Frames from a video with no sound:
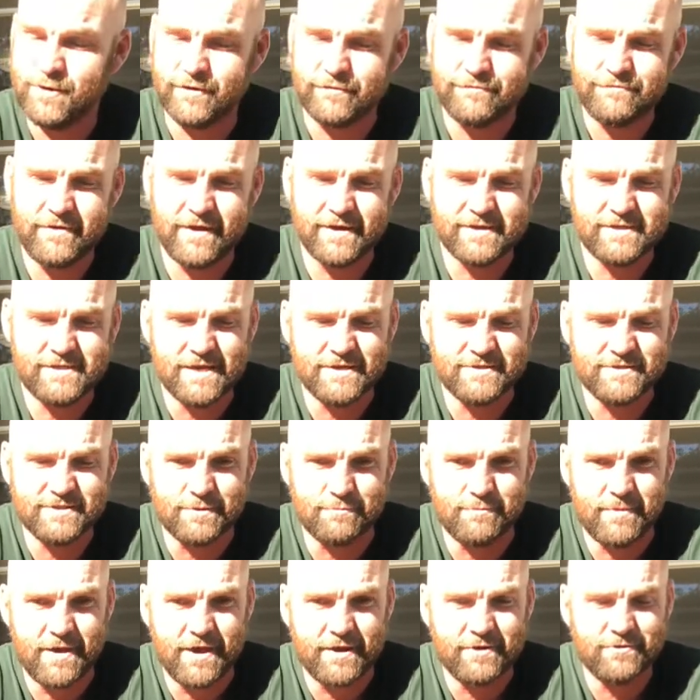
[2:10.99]
fantastic
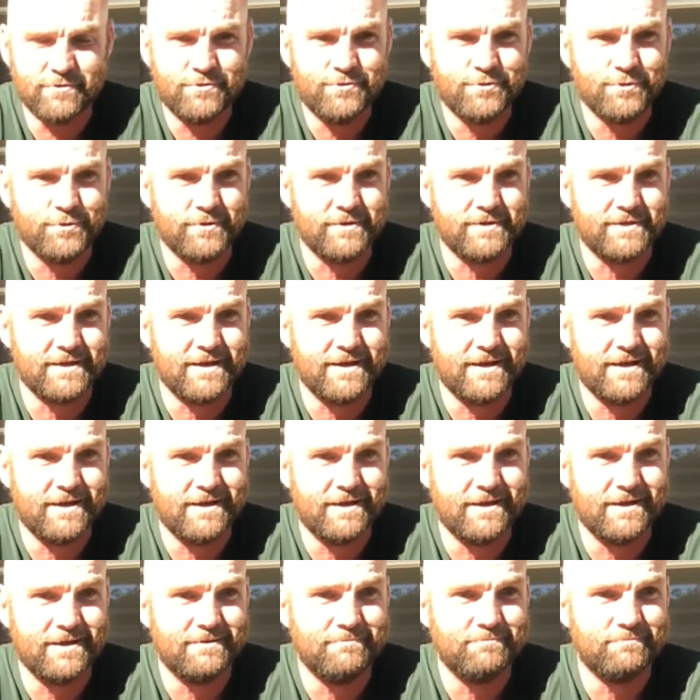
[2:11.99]
mountain called,
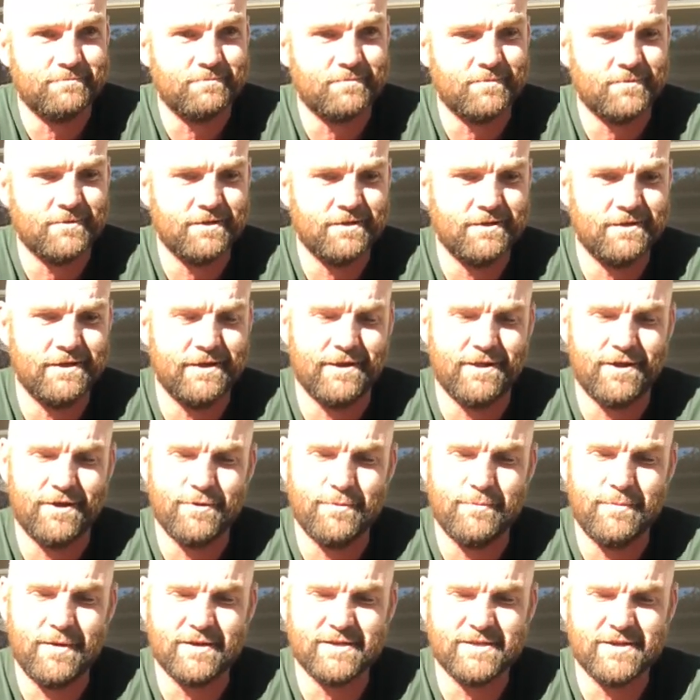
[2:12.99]
Mount
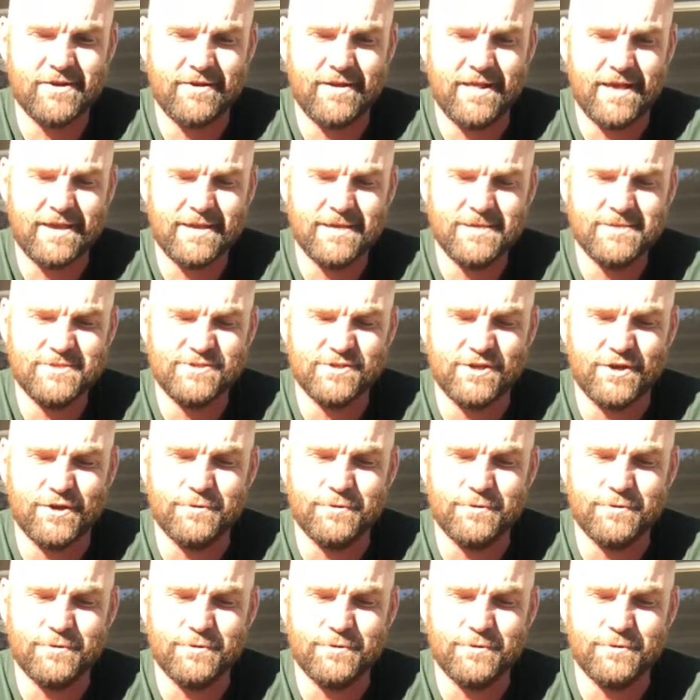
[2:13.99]
Taranaki,